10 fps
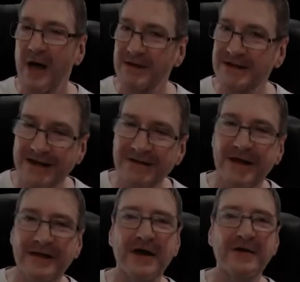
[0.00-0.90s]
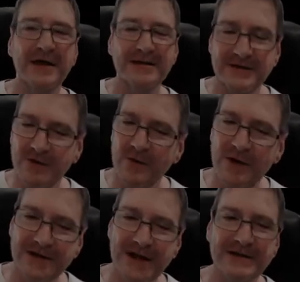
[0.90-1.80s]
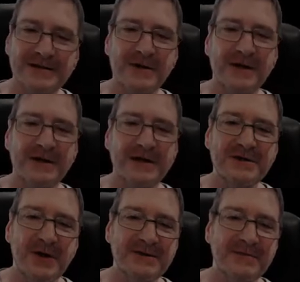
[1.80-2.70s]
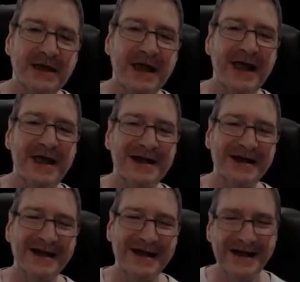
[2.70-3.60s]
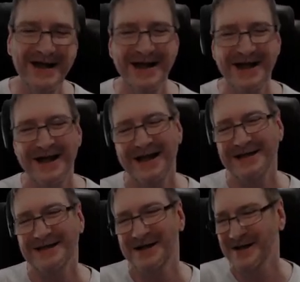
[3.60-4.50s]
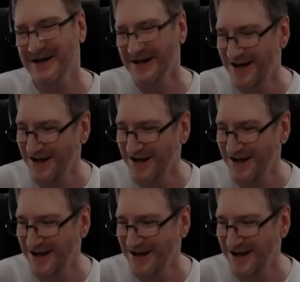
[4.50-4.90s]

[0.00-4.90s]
Having said that, though, they still want it done as quickly as you possibly can. So